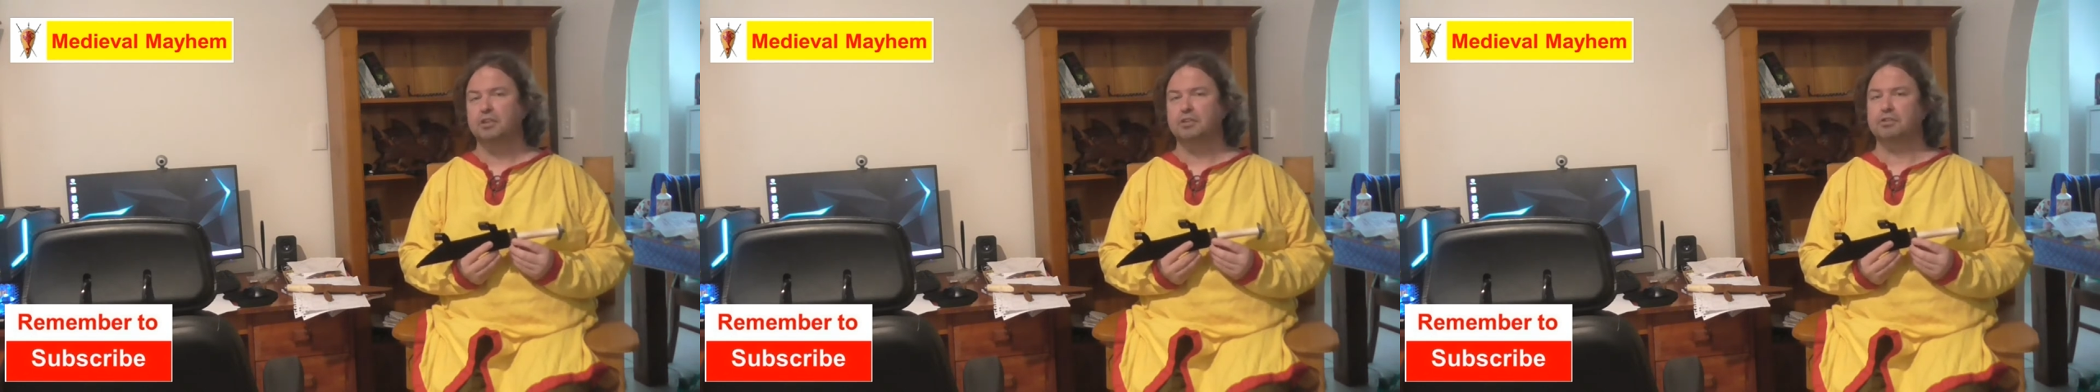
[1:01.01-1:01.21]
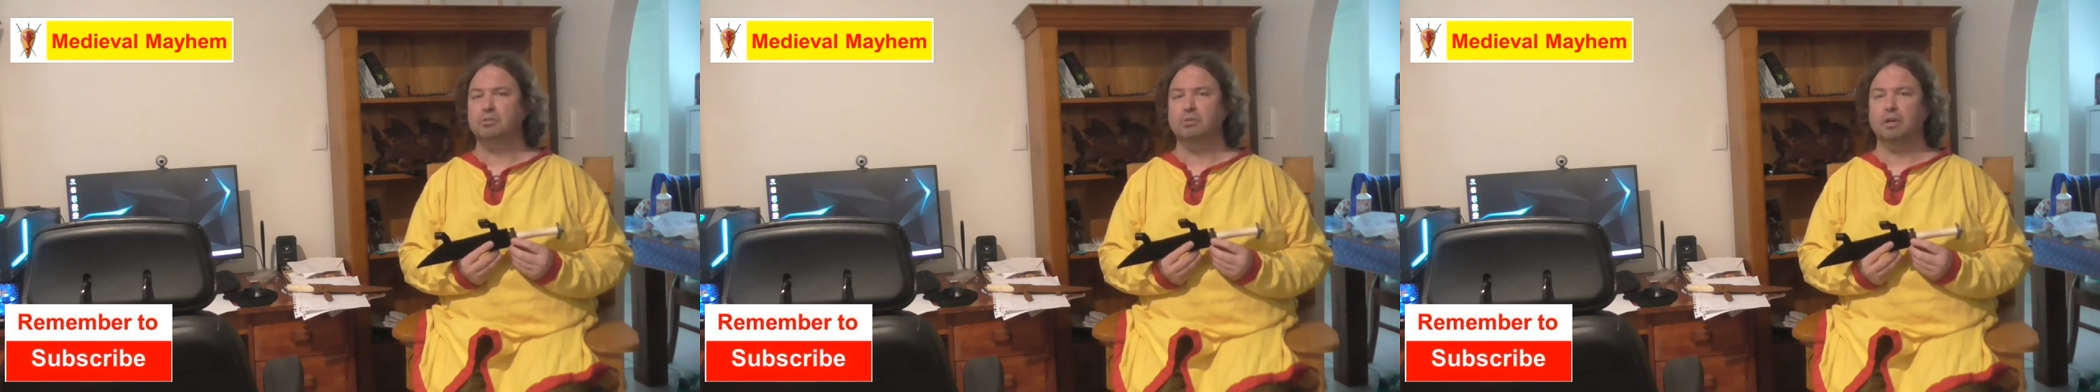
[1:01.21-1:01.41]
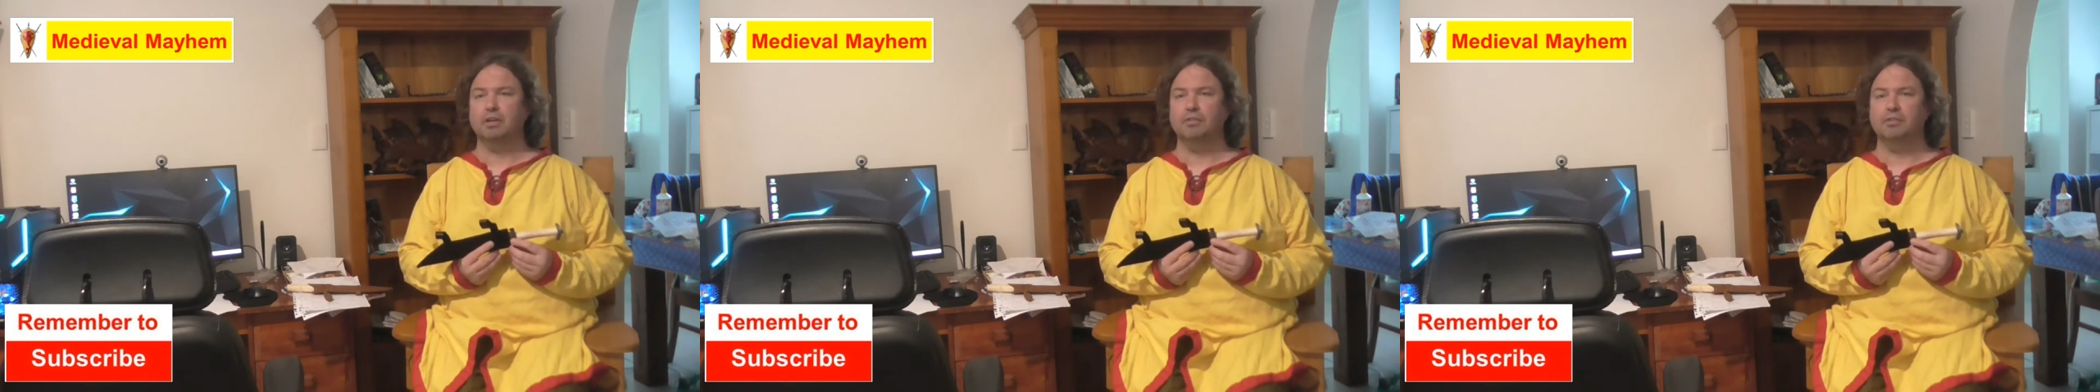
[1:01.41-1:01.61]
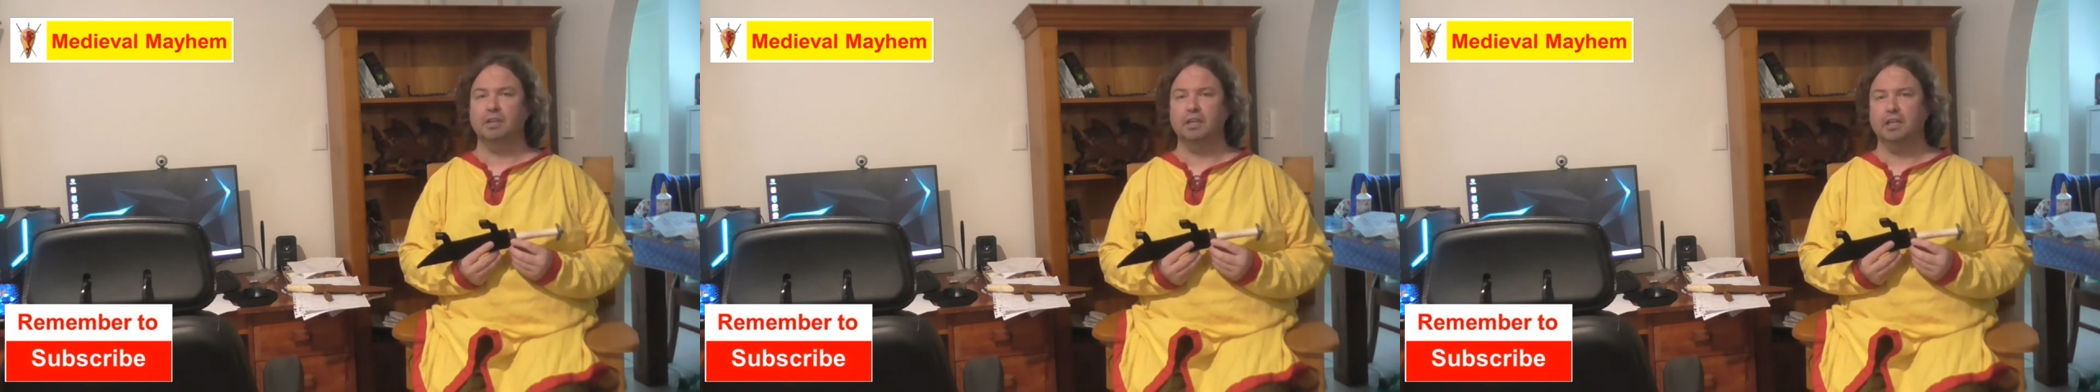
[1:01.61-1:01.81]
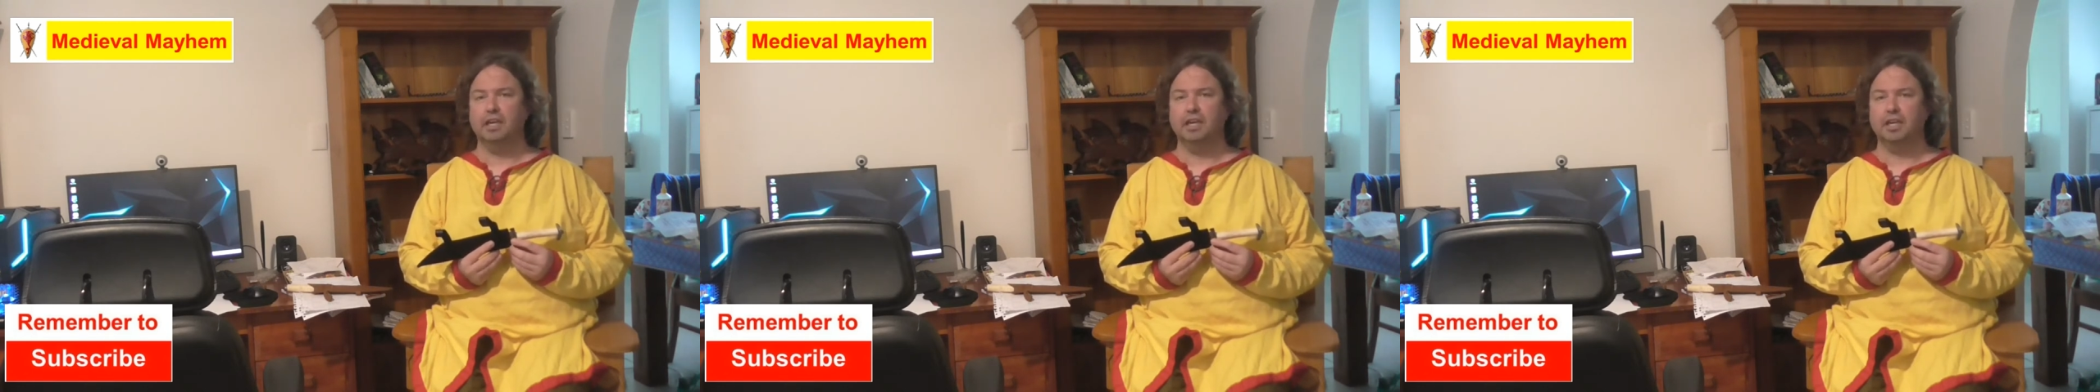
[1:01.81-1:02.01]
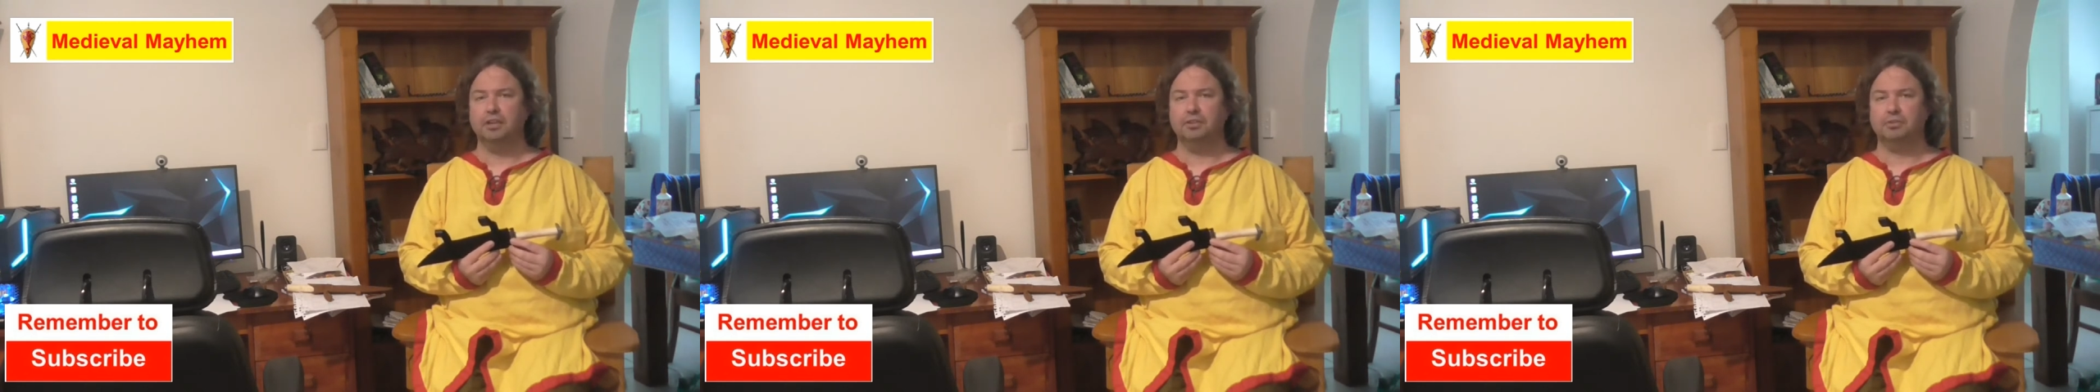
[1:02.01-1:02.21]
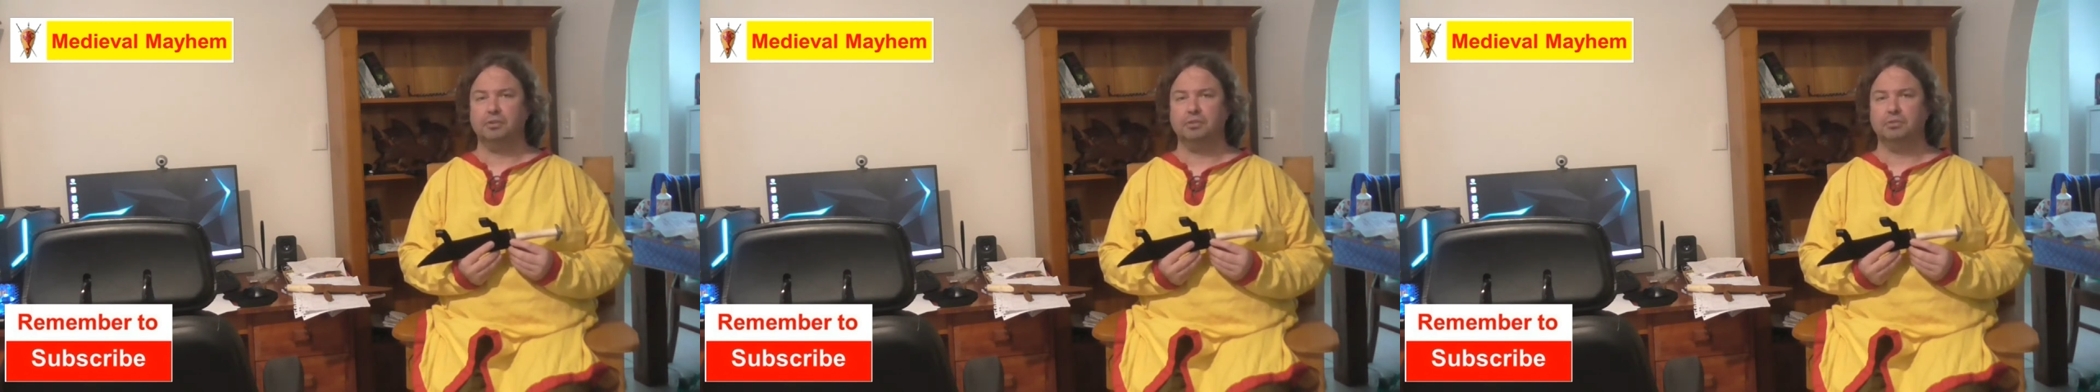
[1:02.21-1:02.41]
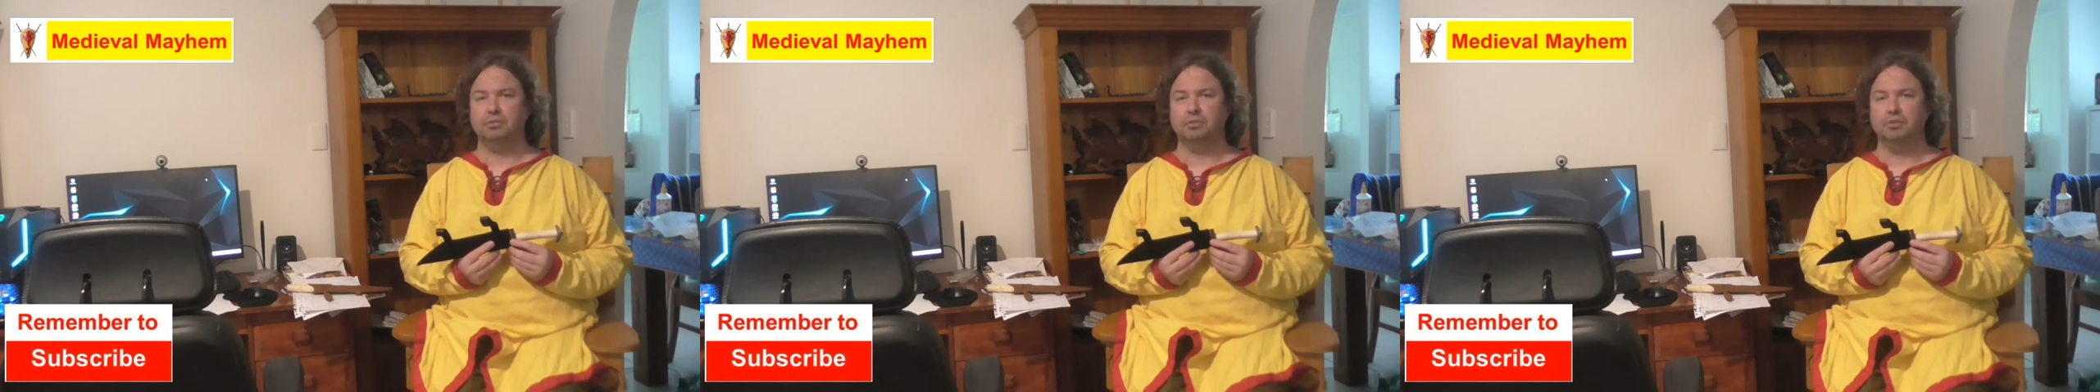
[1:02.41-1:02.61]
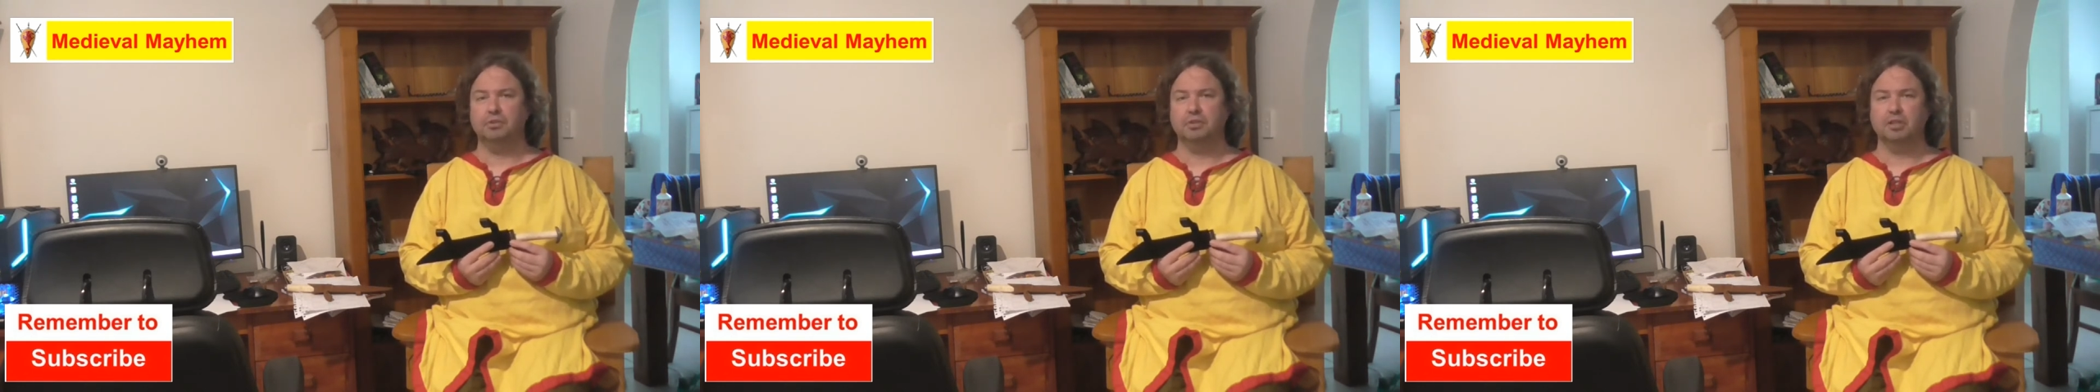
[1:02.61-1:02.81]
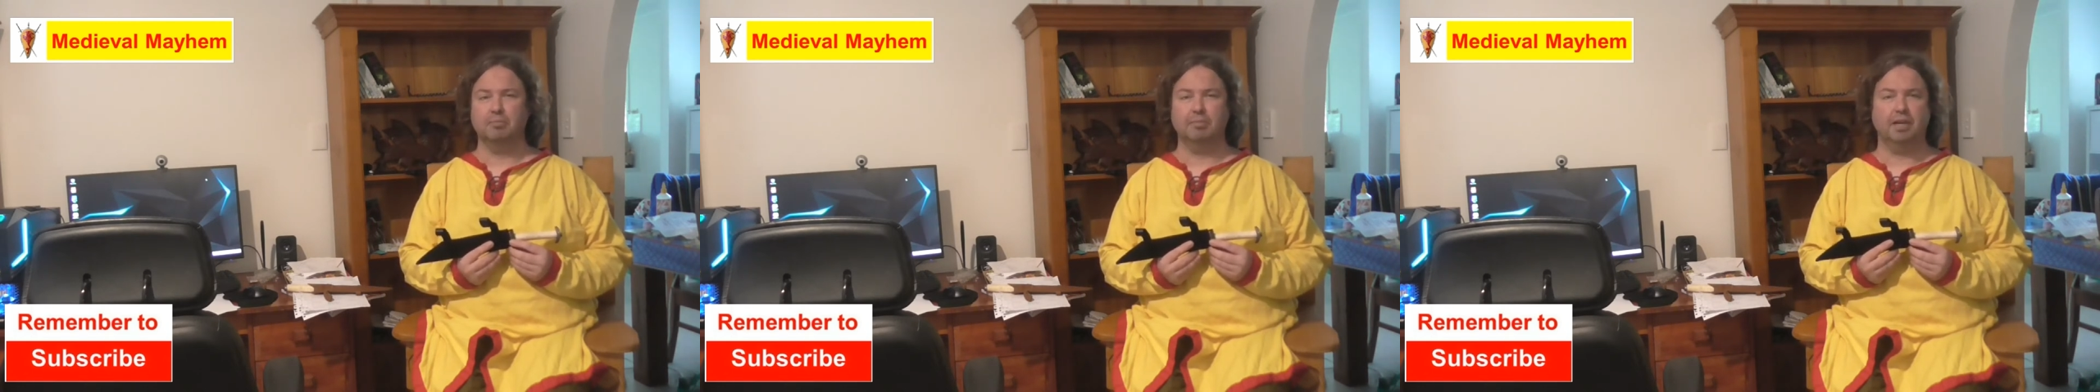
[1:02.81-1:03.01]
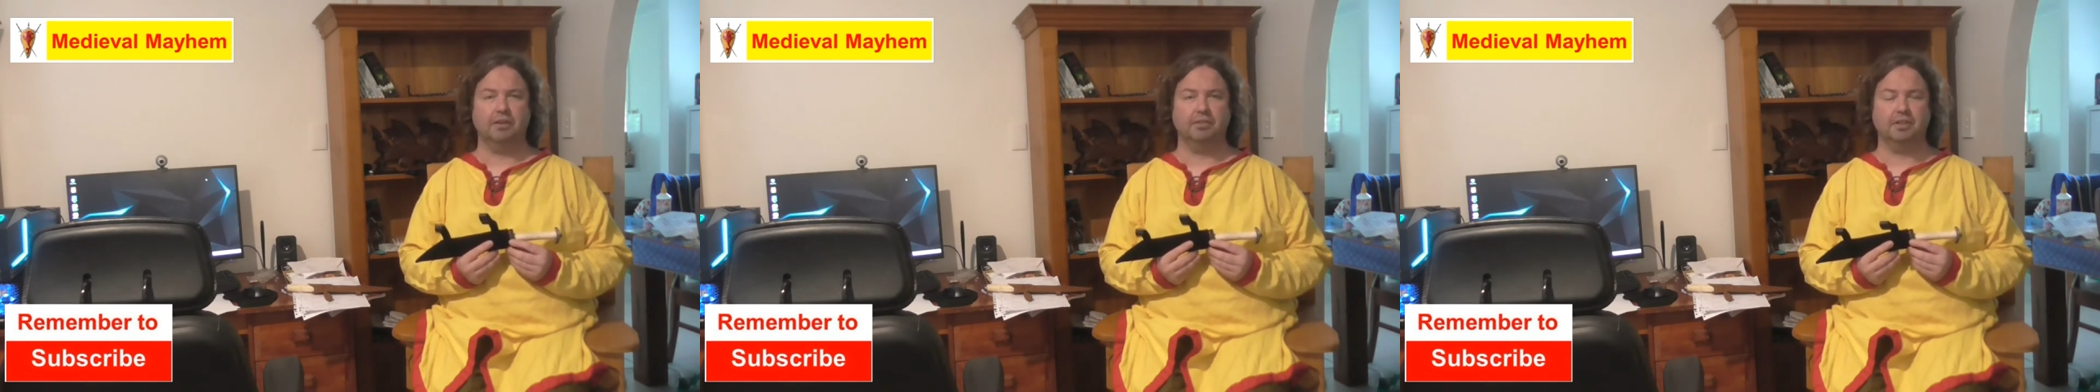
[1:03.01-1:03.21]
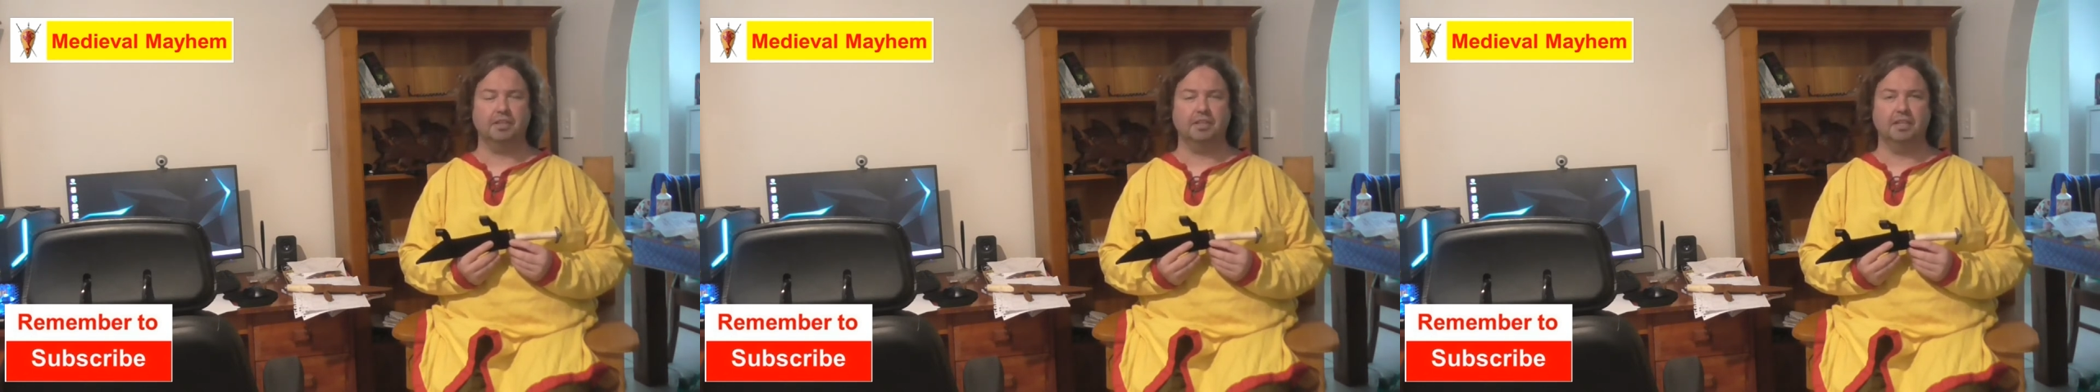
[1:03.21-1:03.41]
throughout the 8th through to about the